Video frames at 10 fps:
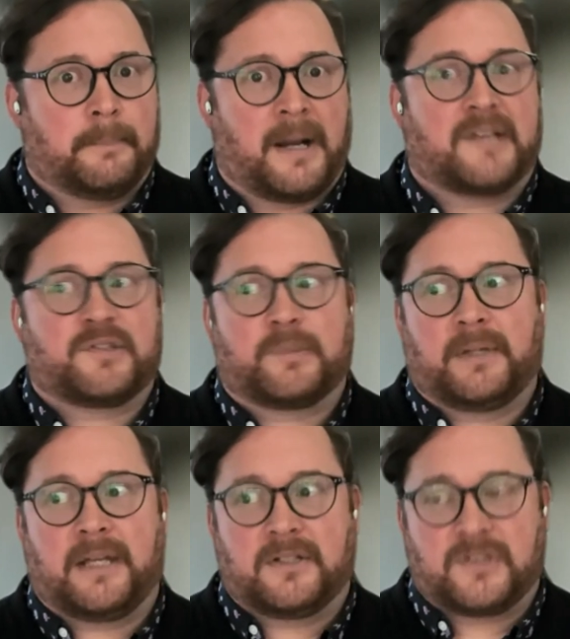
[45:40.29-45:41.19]

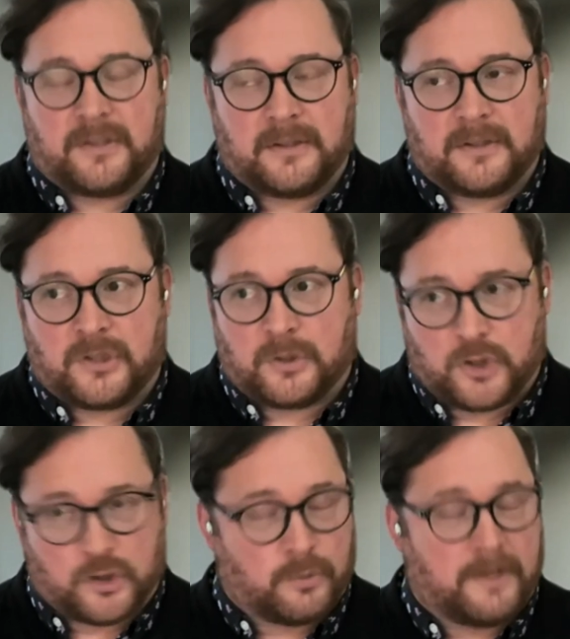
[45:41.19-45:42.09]
possibly to
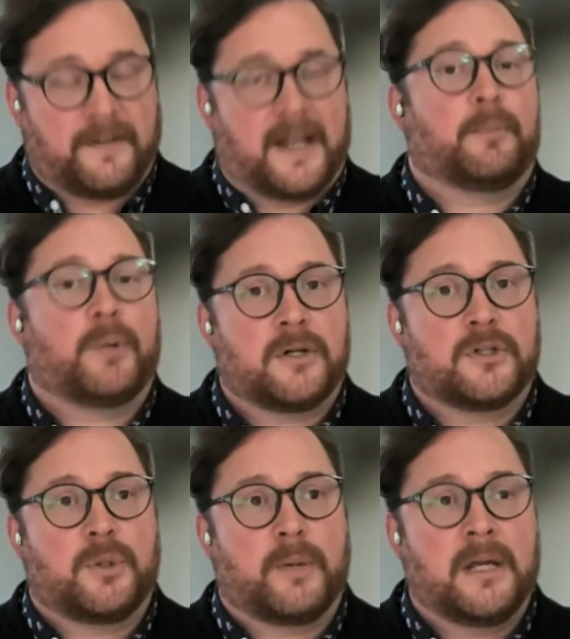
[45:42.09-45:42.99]
just revamp what you're
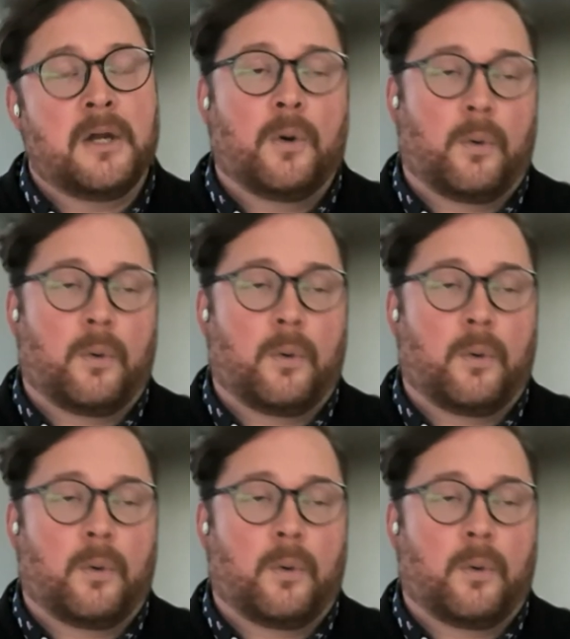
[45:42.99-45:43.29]
doing,